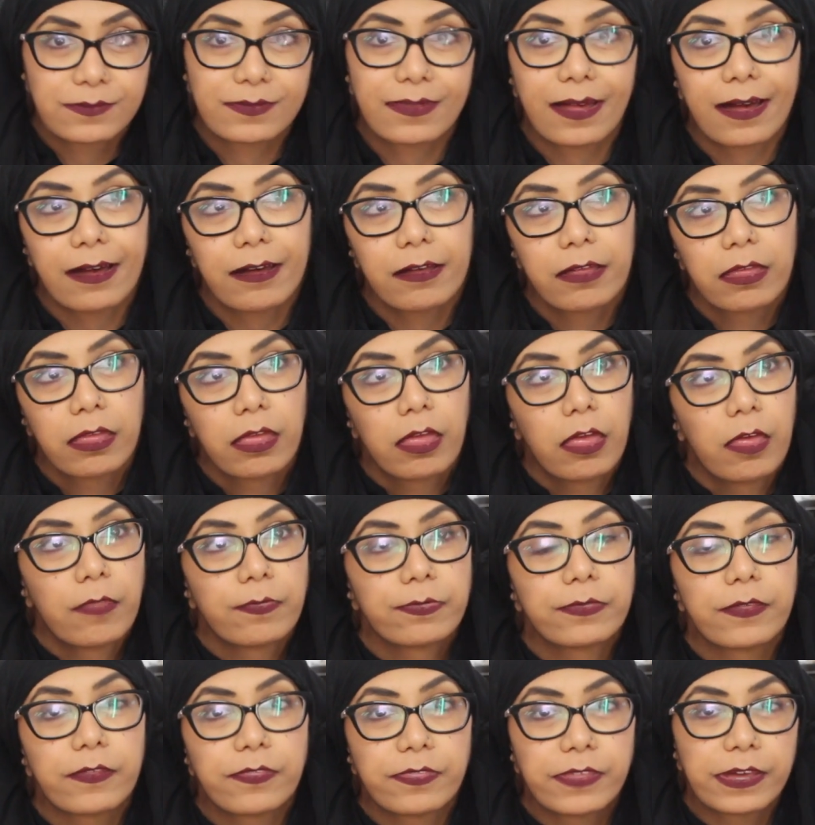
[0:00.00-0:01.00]
of that,
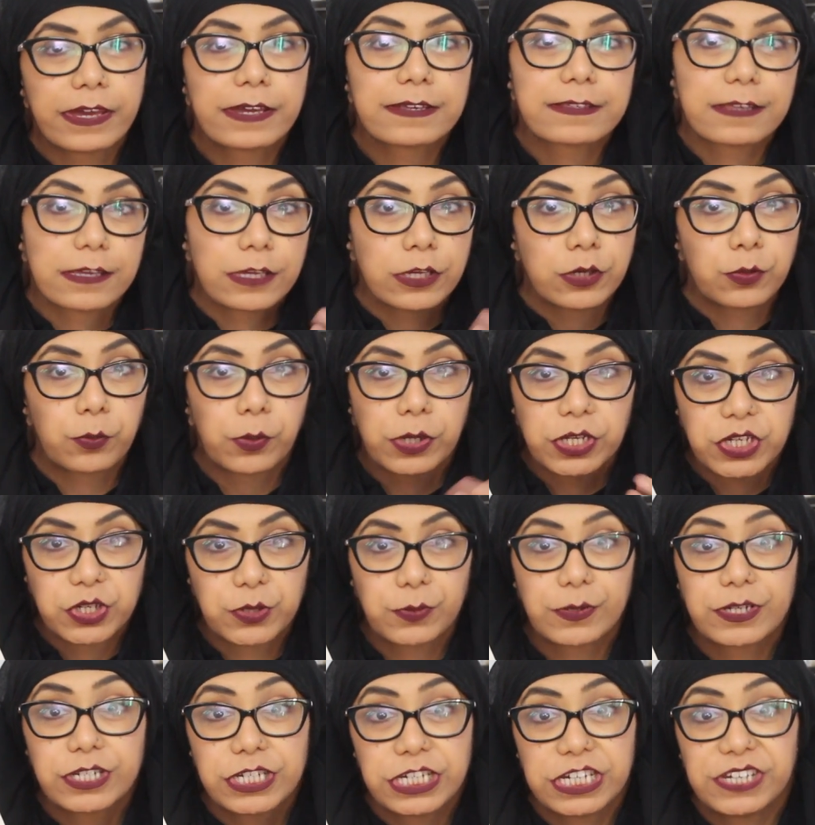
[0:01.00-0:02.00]
the things that you want
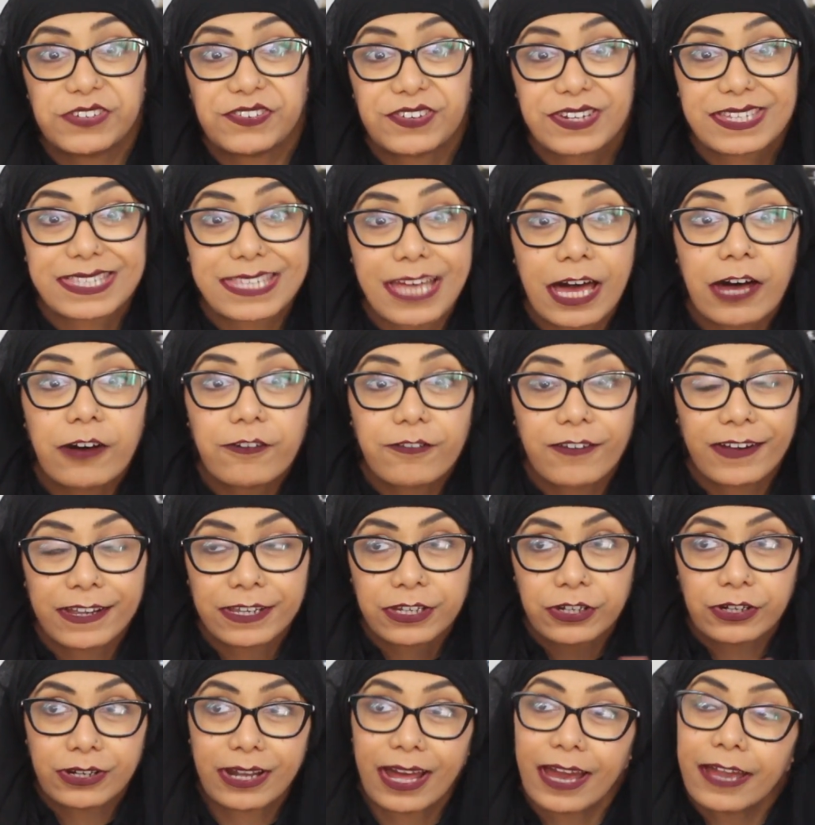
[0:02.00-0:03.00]
to achieve yourself
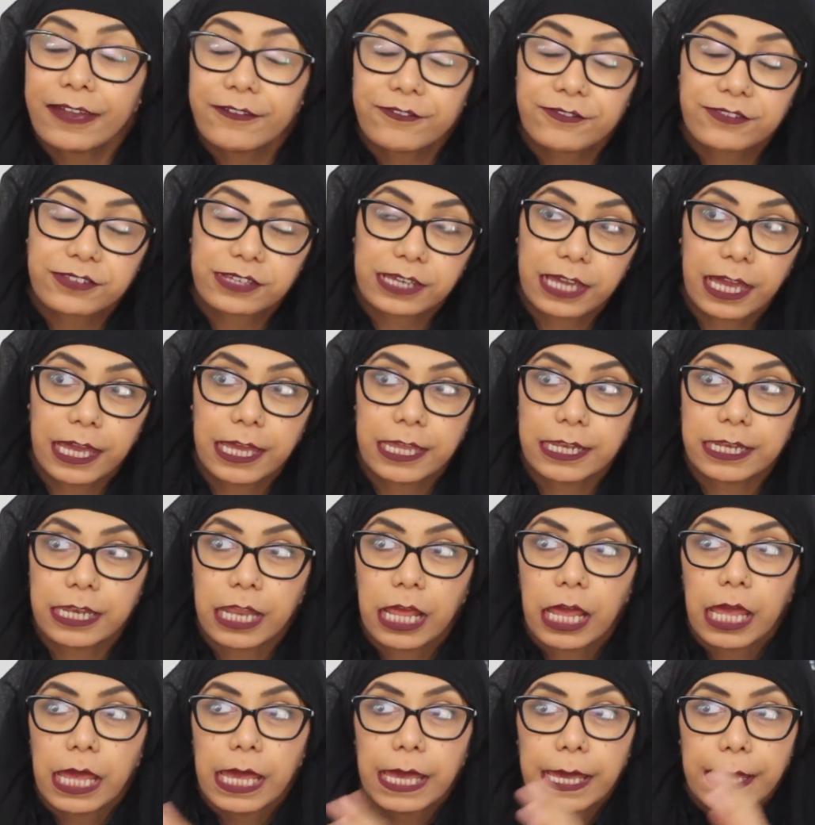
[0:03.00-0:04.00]
and your life
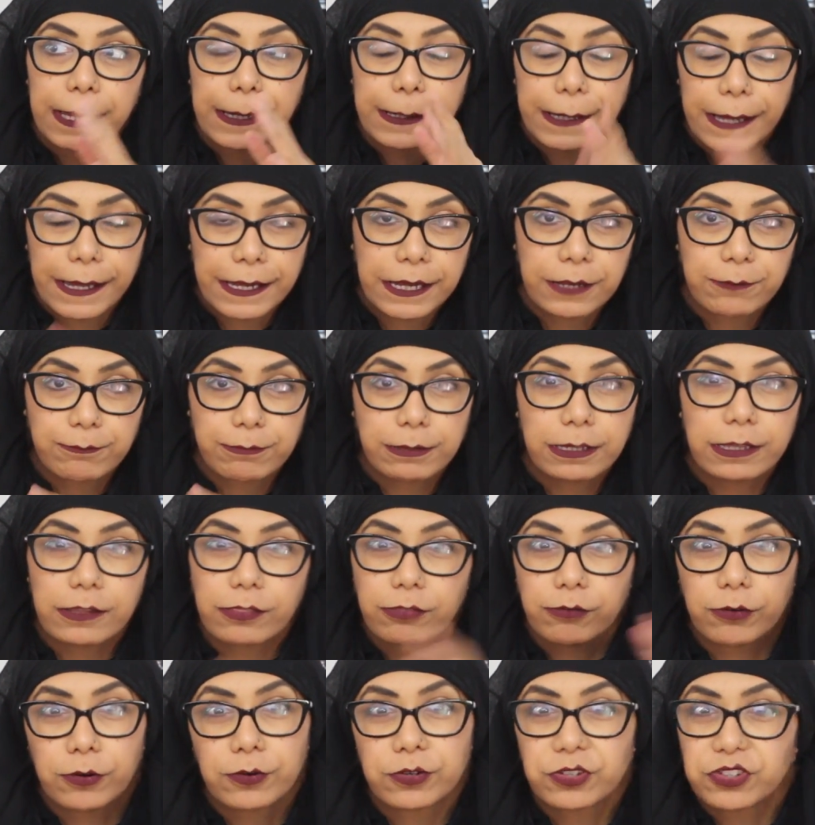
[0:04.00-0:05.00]
can kind of
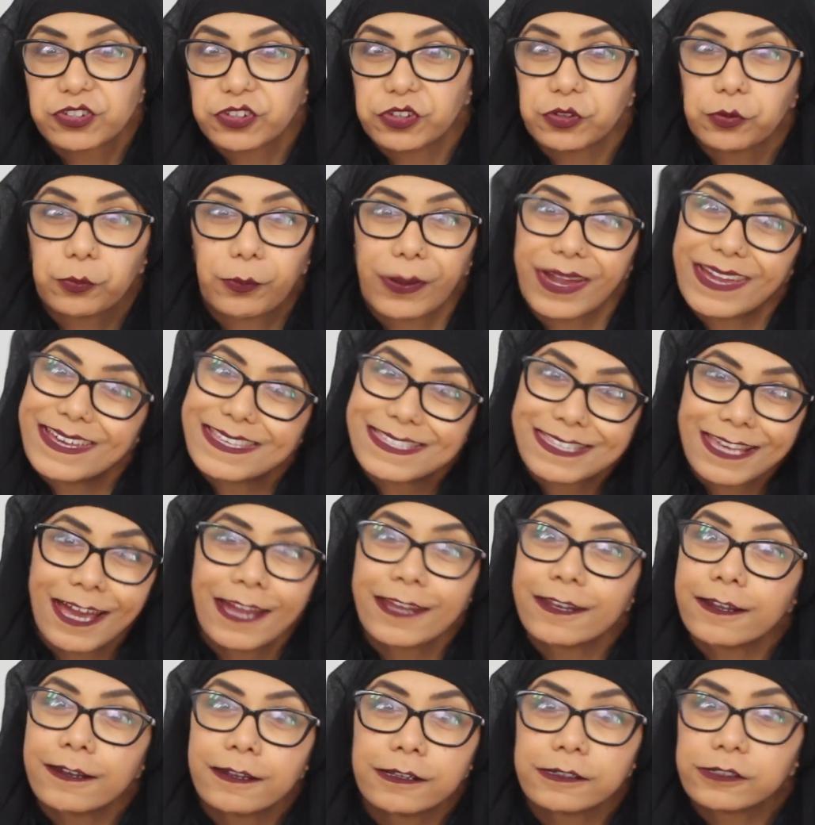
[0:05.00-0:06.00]
be thrown to the
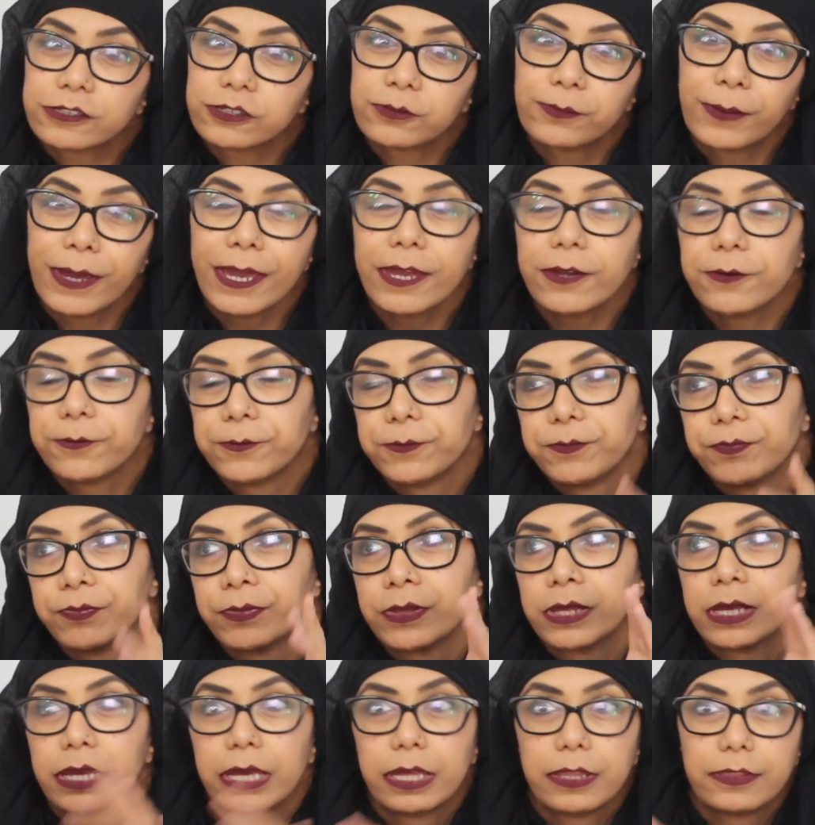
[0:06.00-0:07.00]
wayside a little bit,
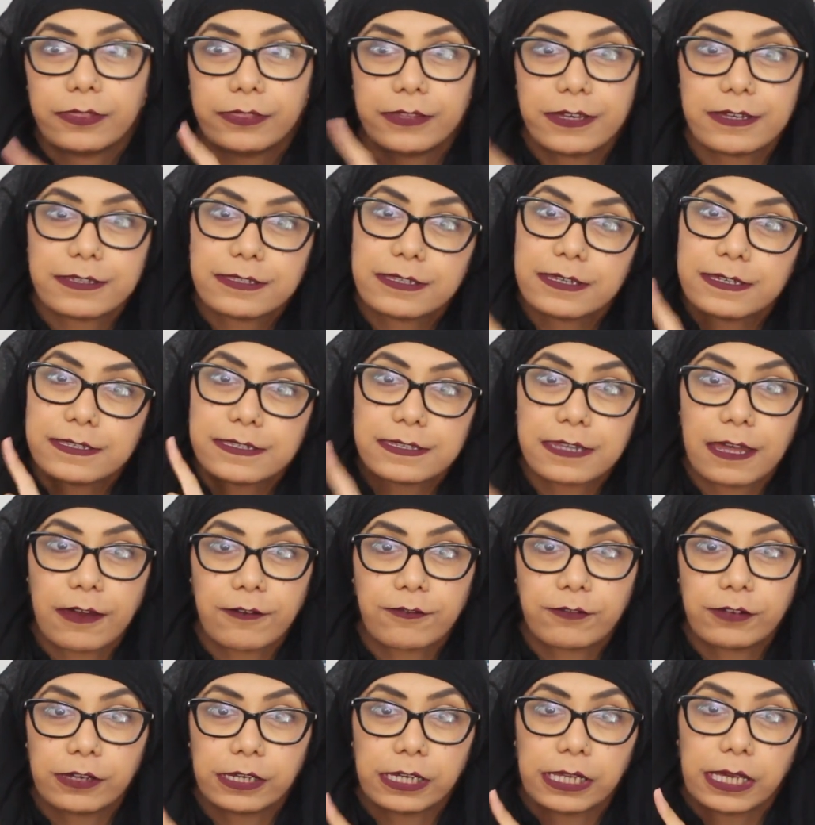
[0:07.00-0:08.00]
this is
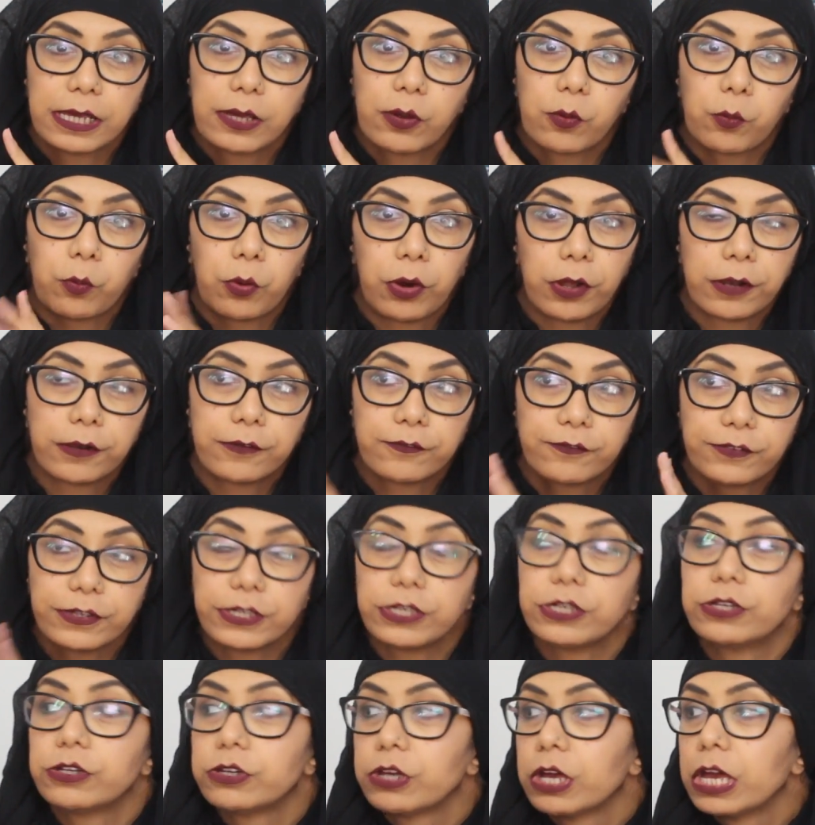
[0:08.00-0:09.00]
definitely one for
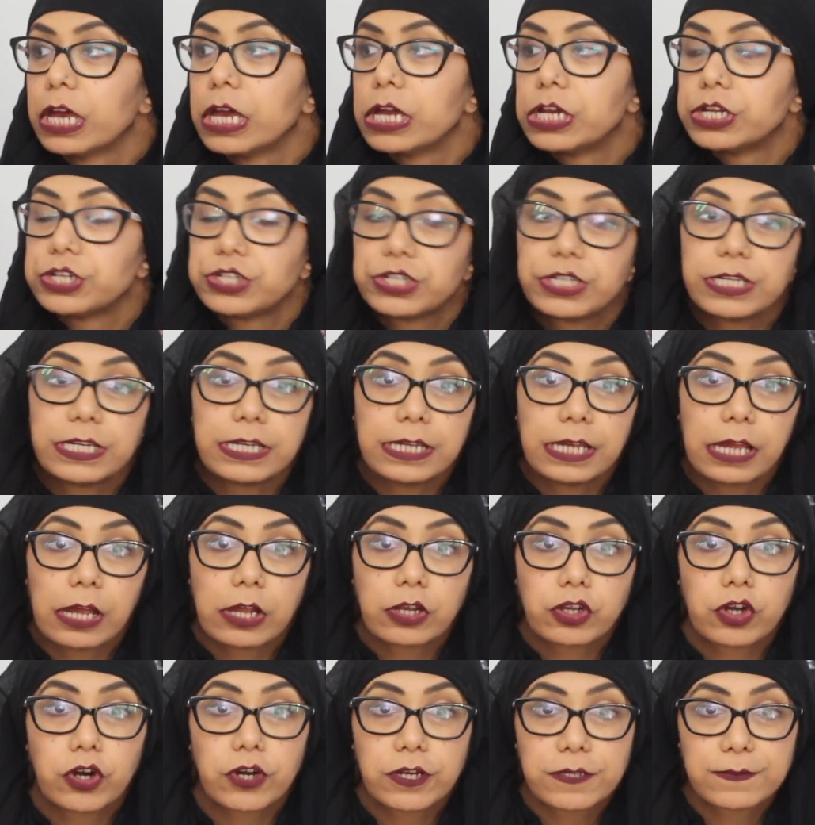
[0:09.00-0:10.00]
you.
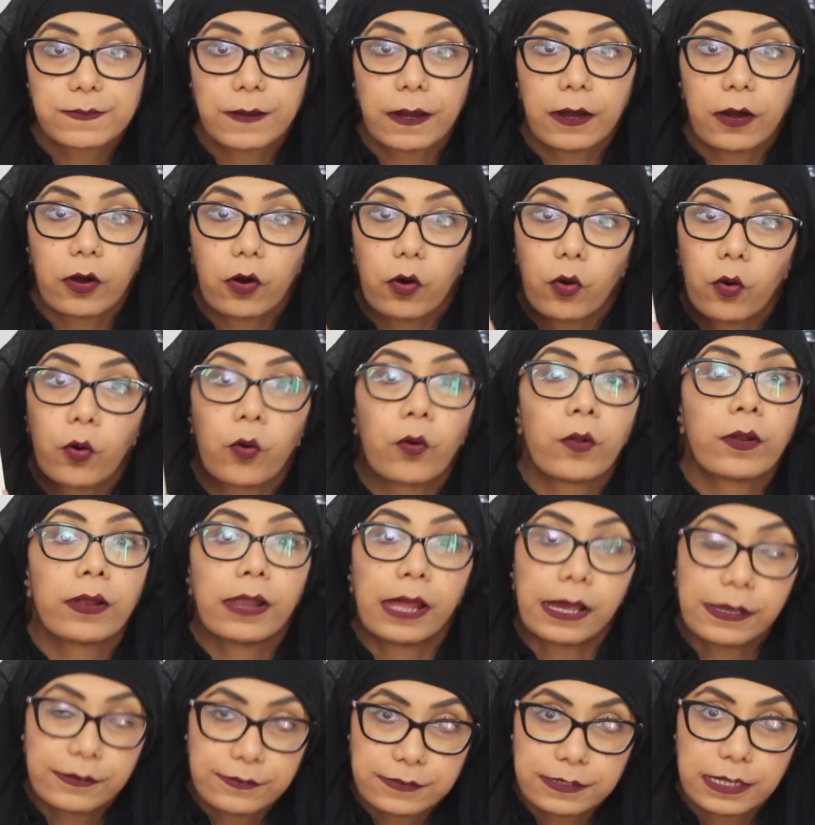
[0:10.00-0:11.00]
She talks about all
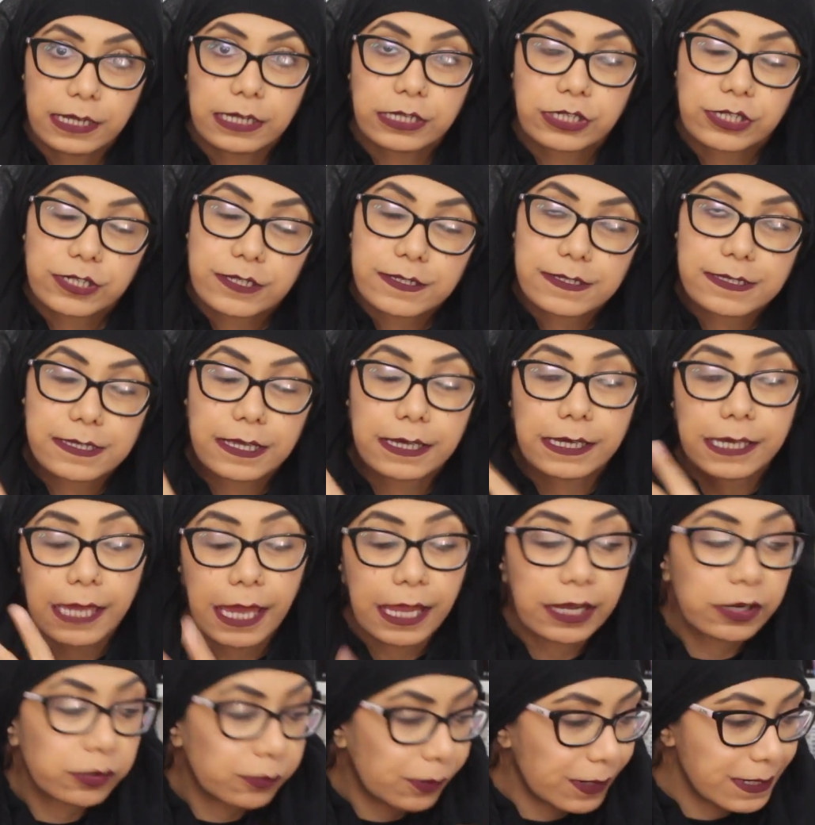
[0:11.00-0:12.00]
life stages,
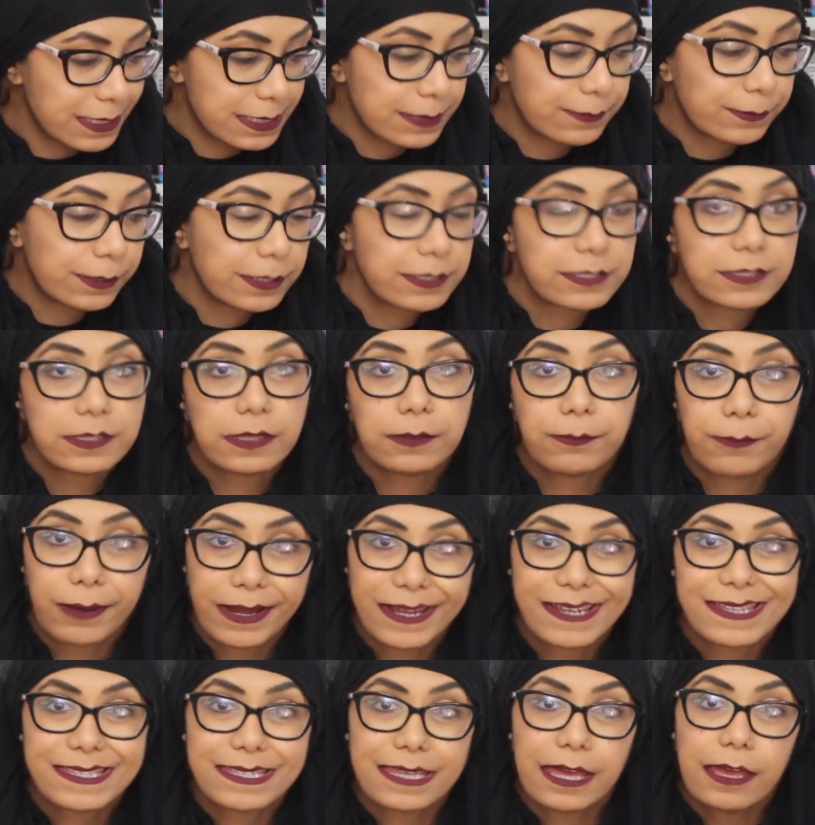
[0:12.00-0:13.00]
again, quite similar to the
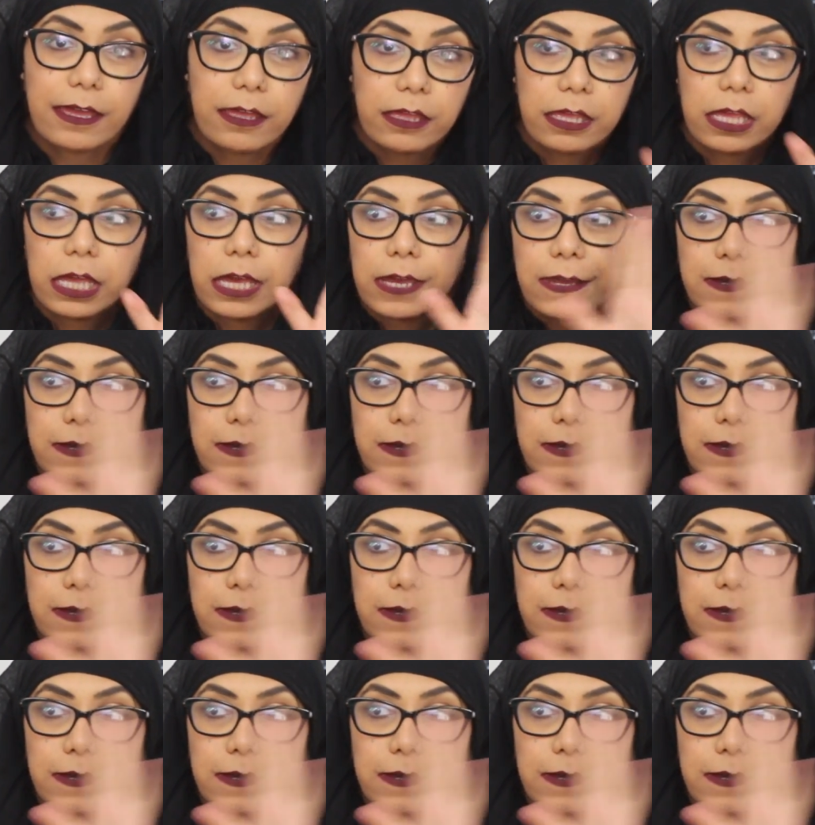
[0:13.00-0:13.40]
mindset.